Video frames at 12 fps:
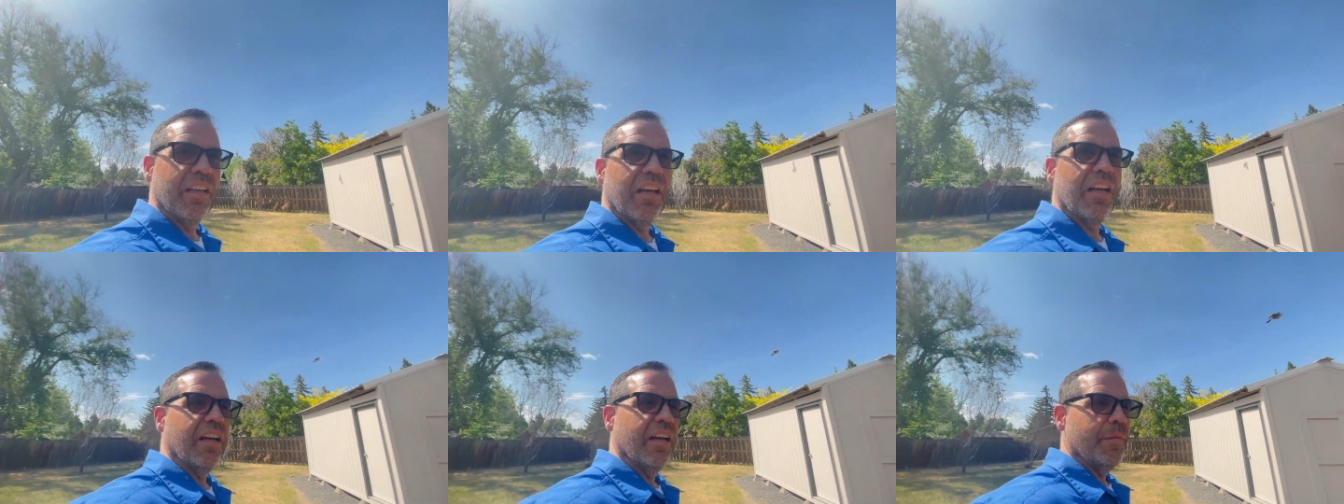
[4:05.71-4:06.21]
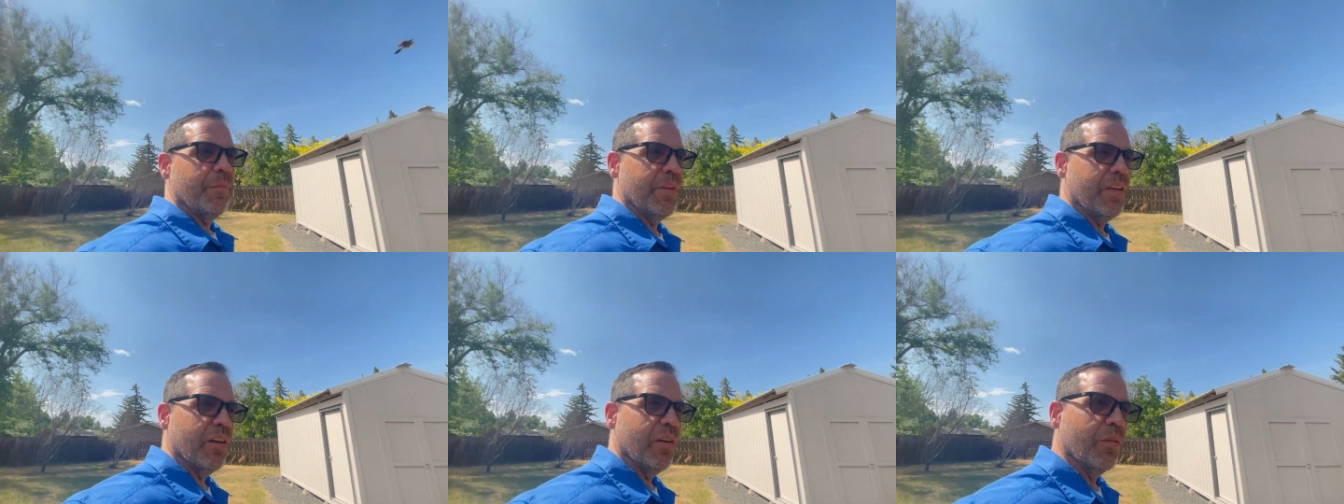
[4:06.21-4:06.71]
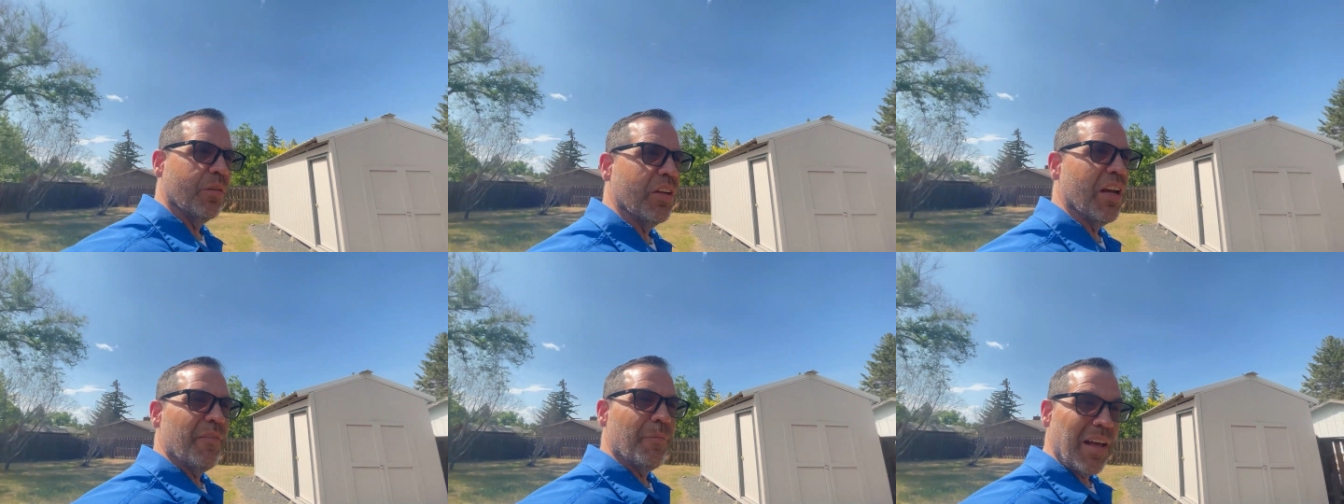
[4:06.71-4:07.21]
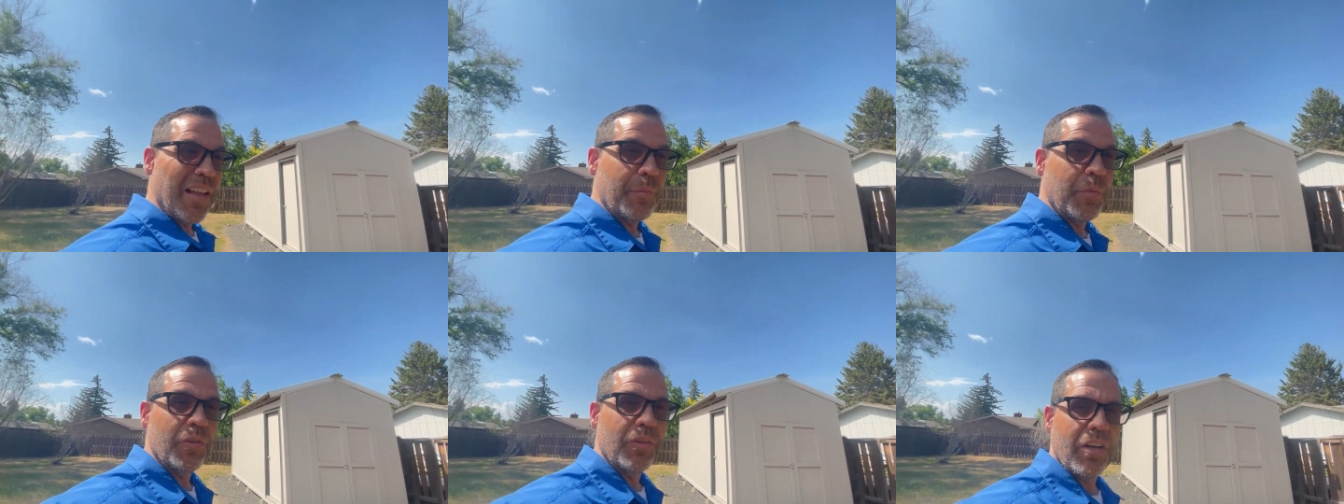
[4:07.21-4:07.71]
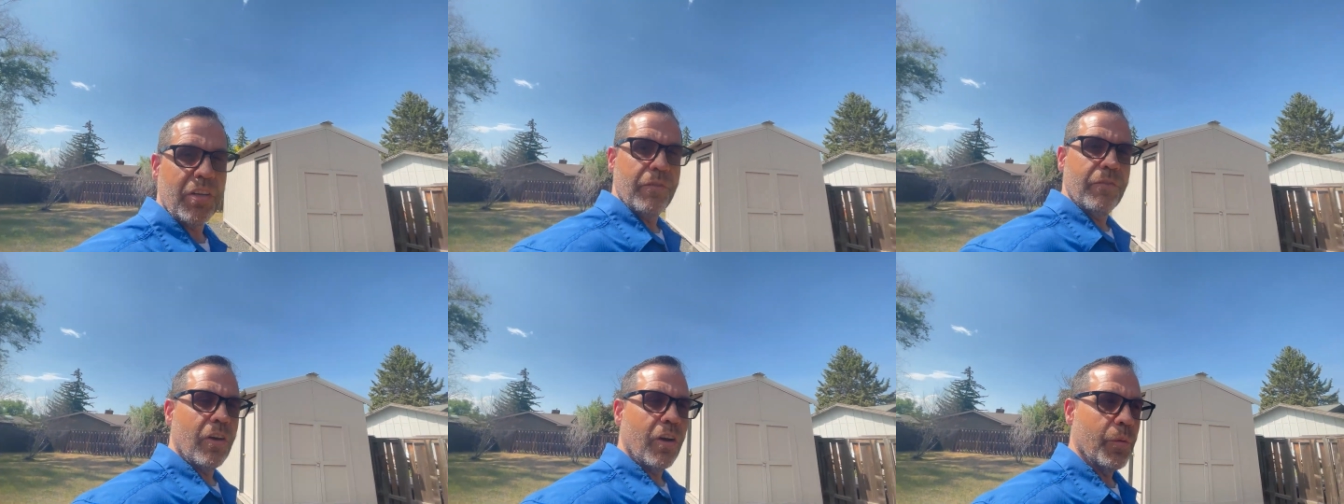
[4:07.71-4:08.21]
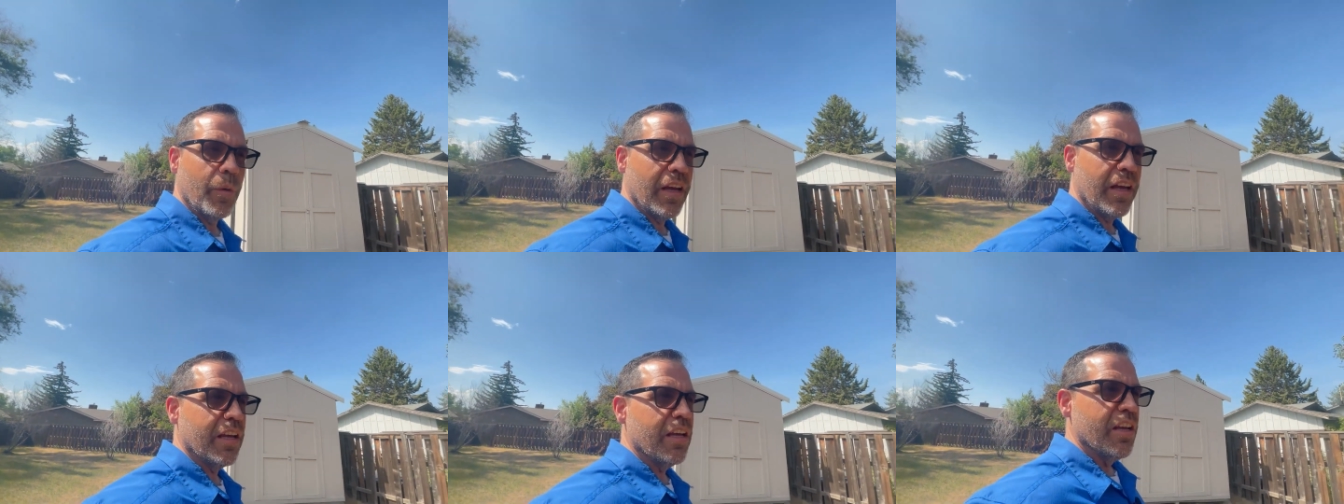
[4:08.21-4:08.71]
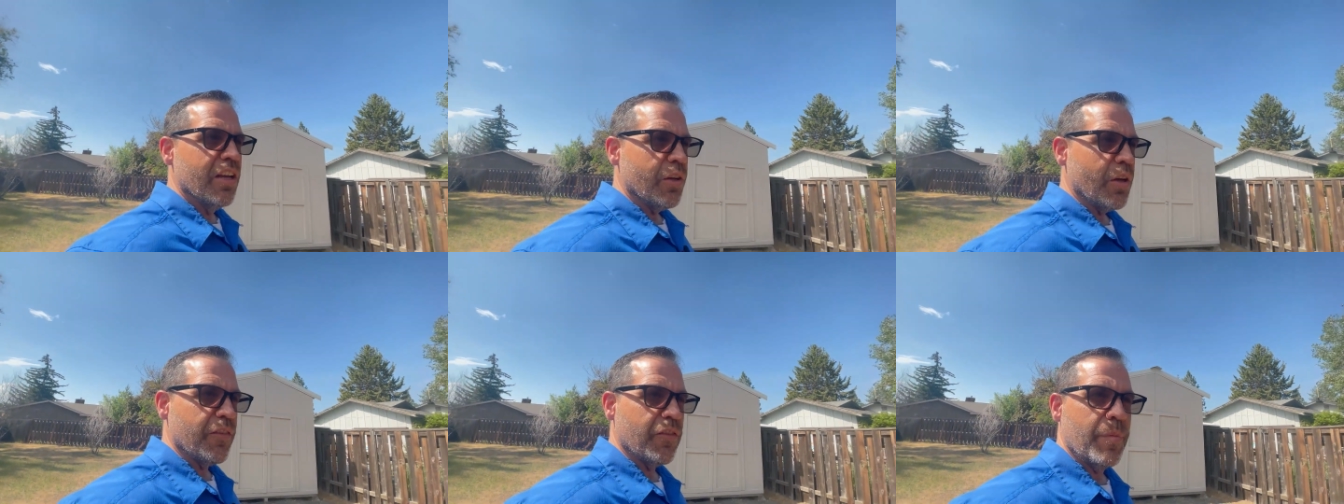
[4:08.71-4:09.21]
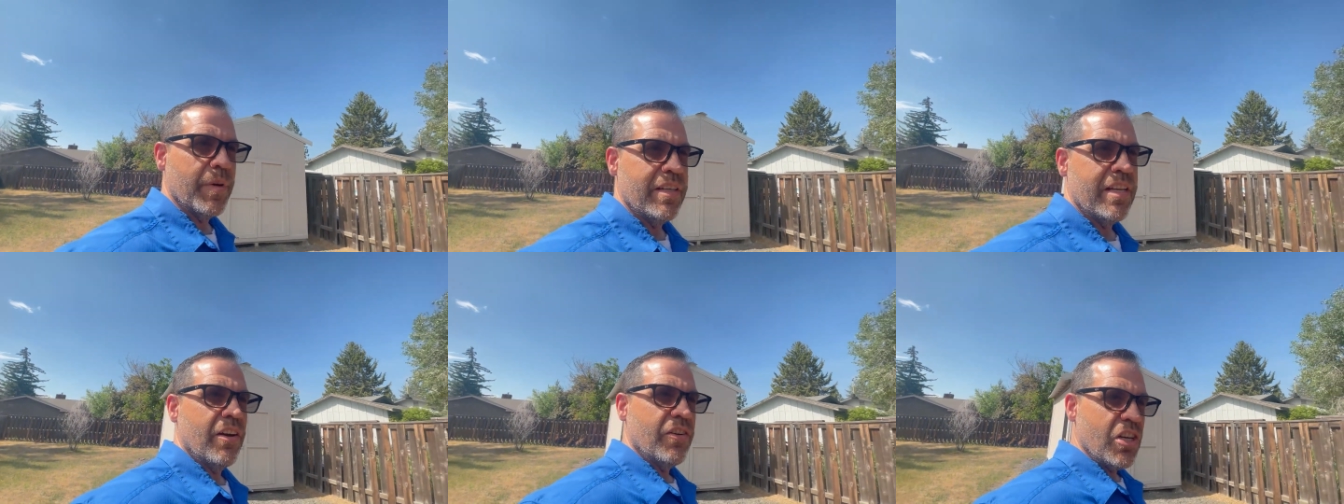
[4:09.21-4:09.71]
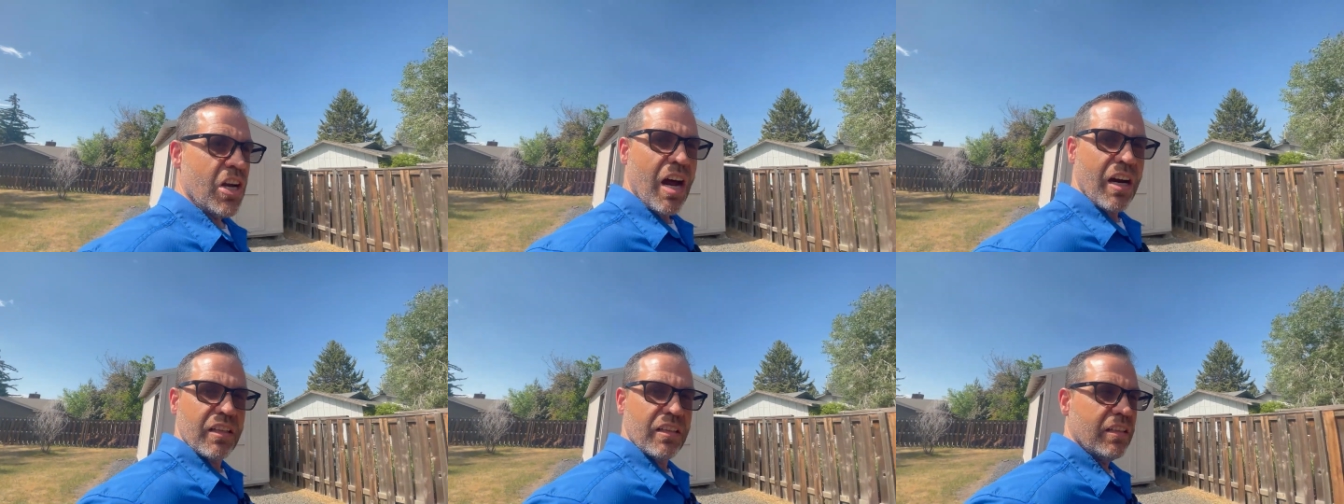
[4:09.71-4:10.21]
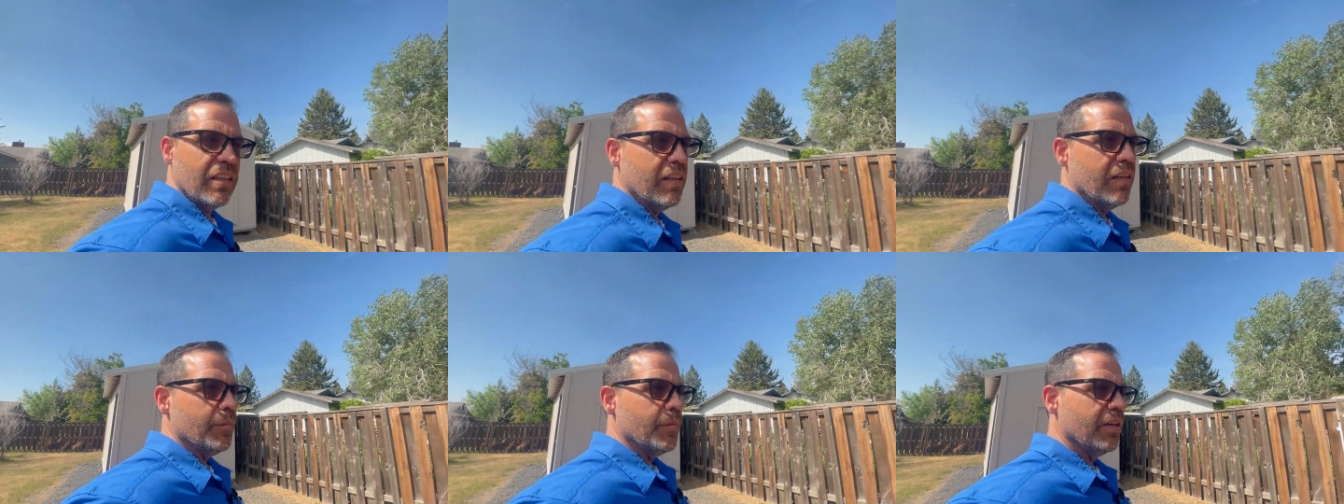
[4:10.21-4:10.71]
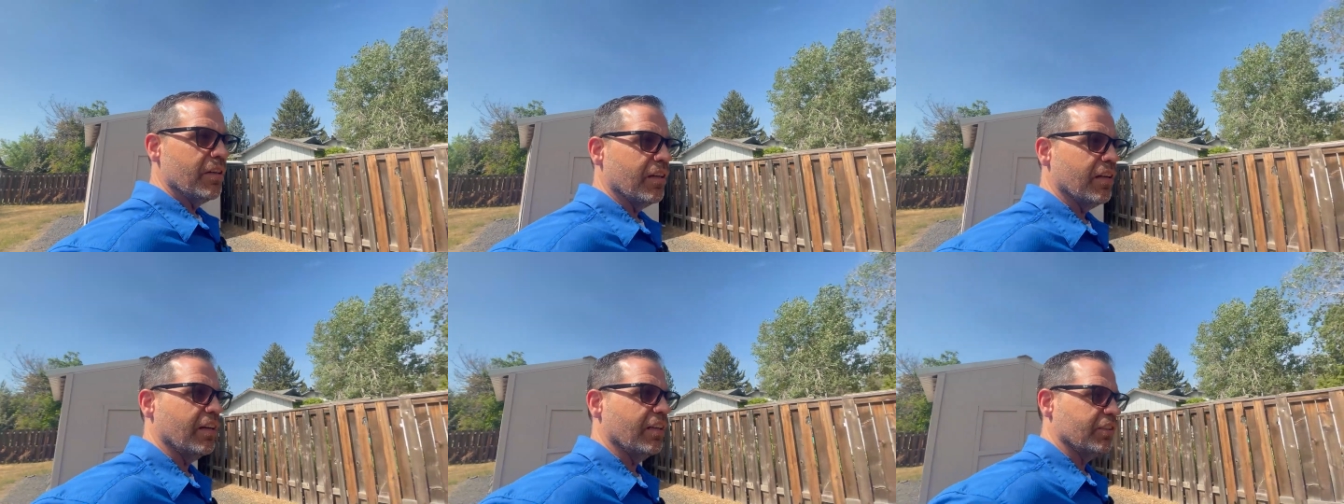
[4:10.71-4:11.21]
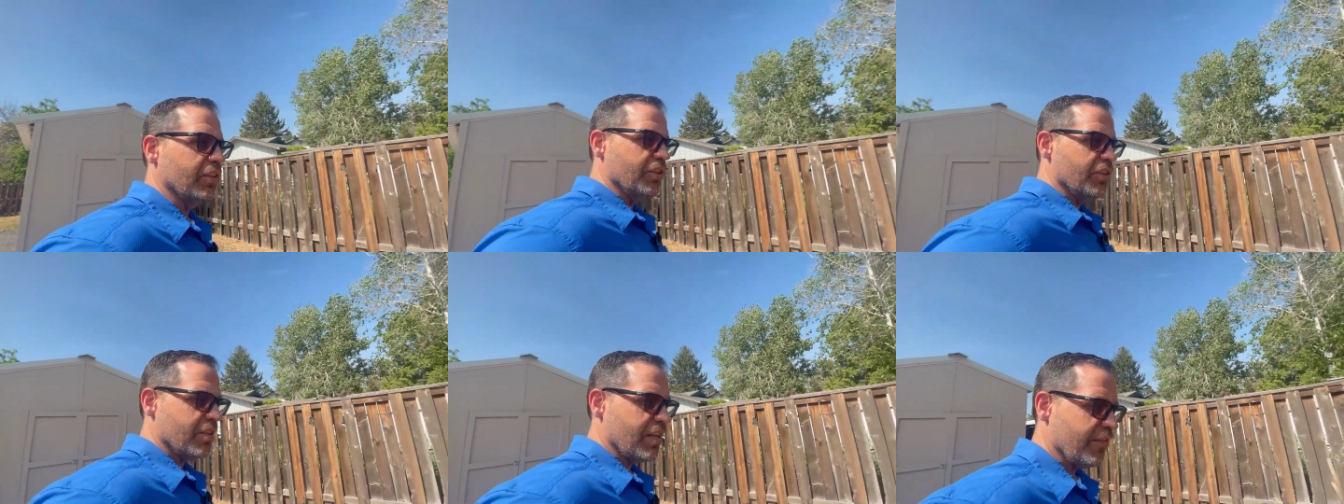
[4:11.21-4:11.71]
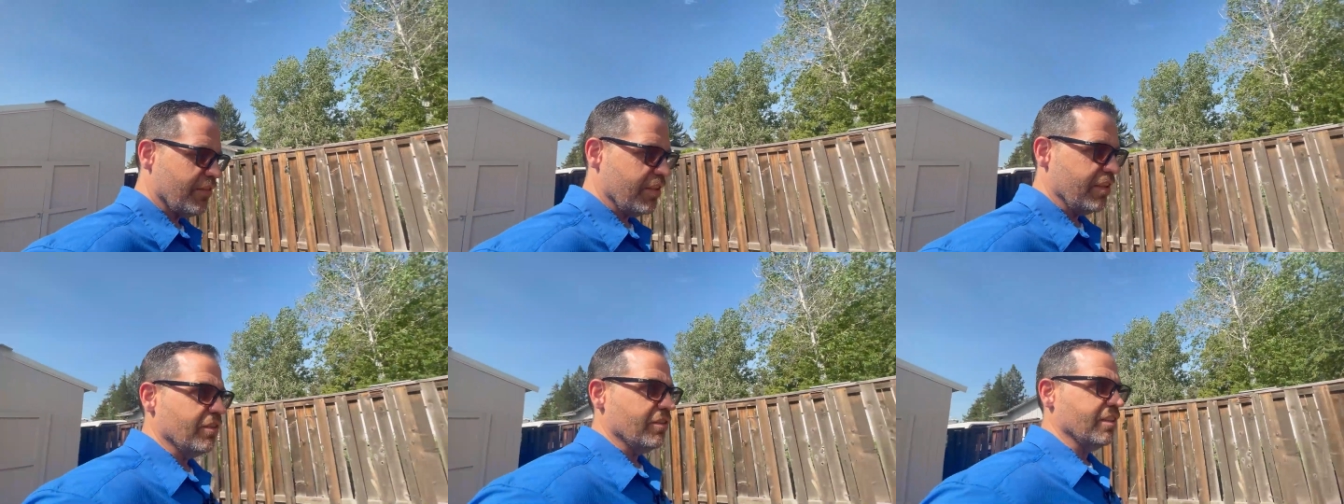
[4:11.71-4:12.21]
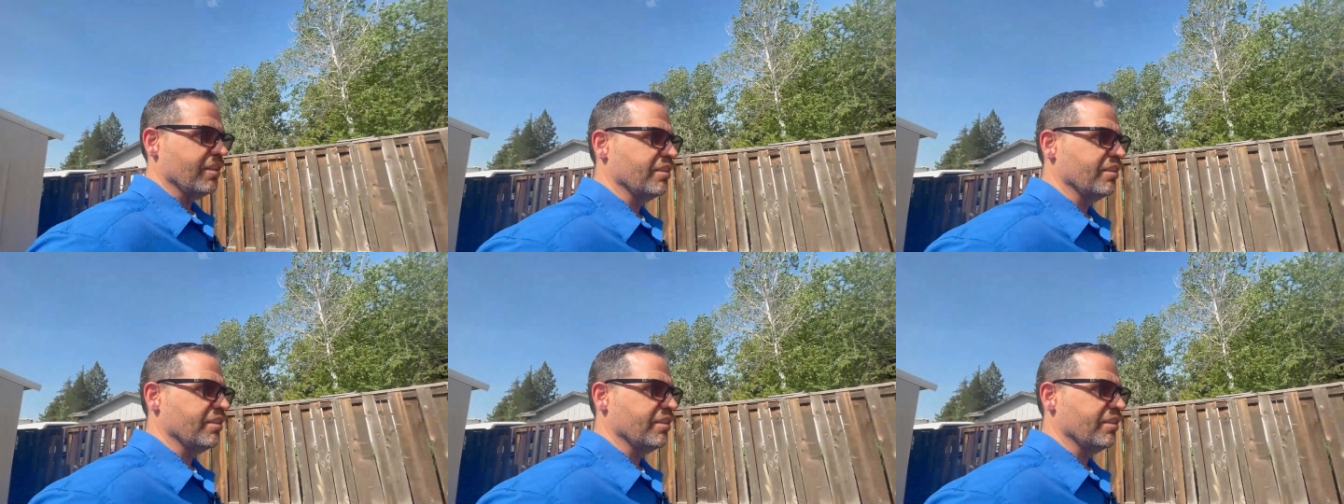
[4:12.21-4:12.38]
Um, you know, you have Pilot Butte not too far away. You have the Midtown Yacht Club. Uh, so you just have a, you know, a ton of